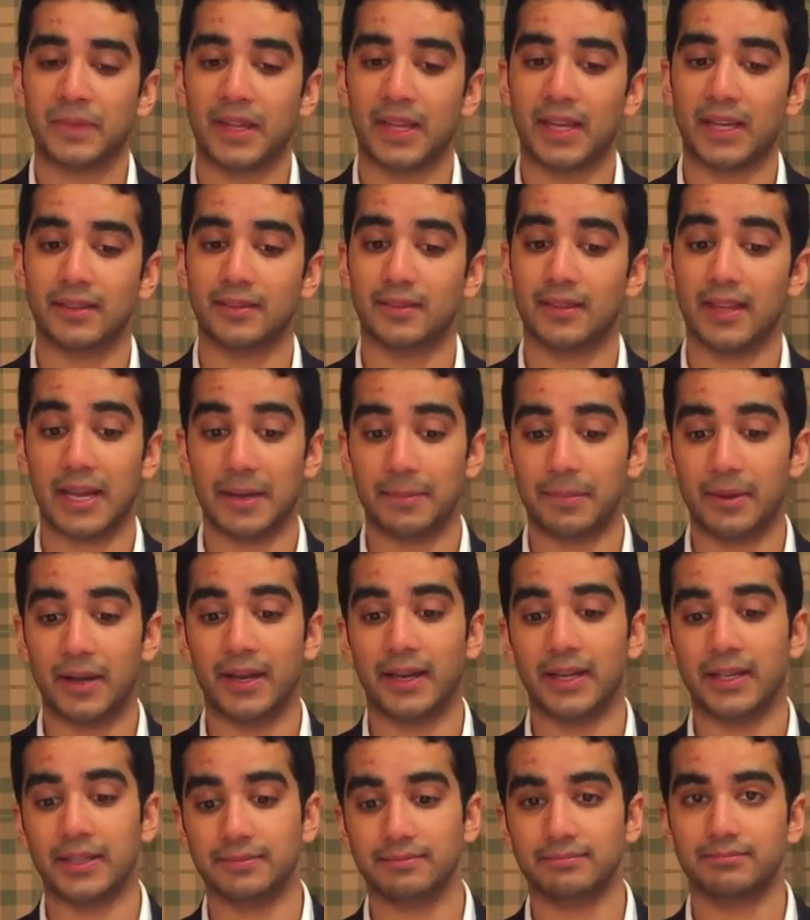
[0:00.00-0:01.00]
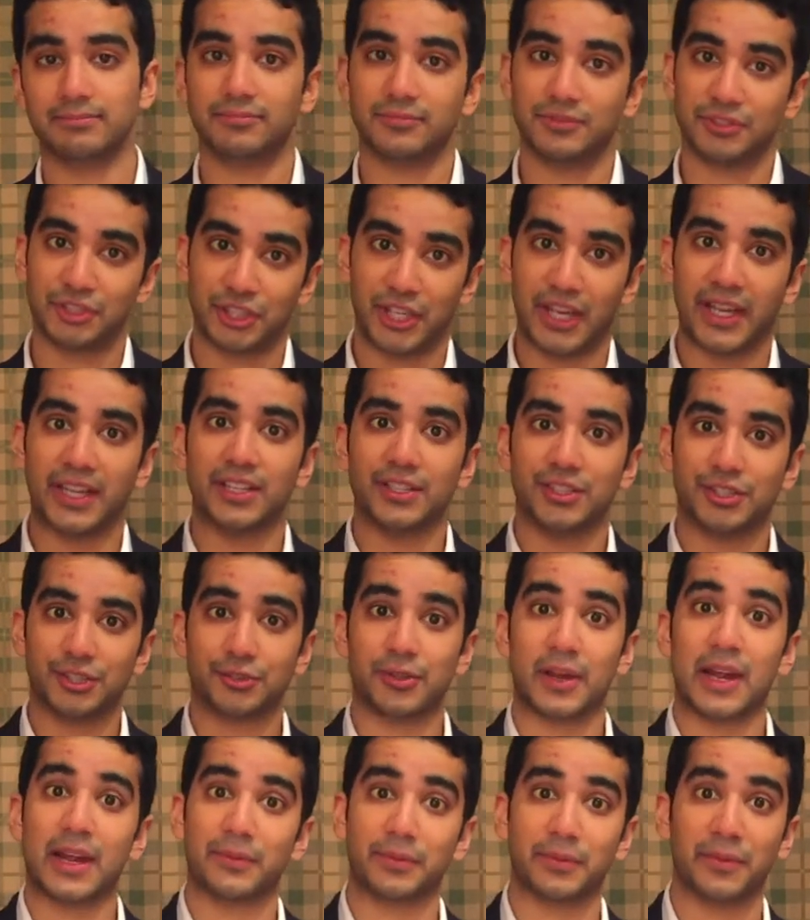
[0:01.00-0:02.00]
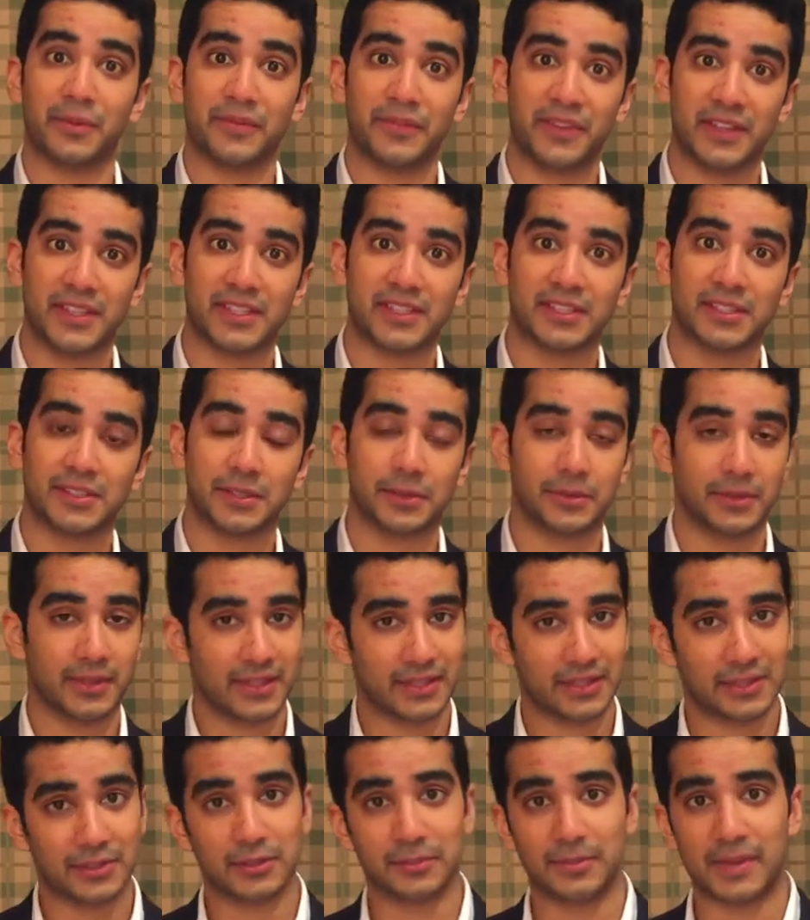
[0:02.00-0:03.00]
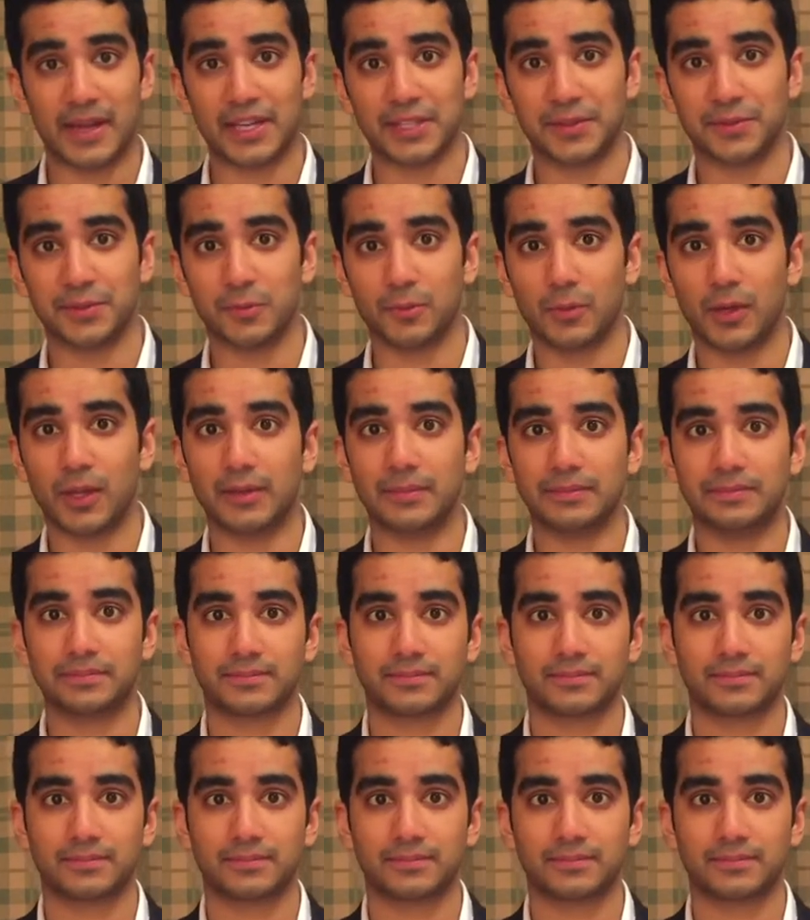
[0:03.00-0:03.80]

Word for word: and thereby change track from a physics degree to a management one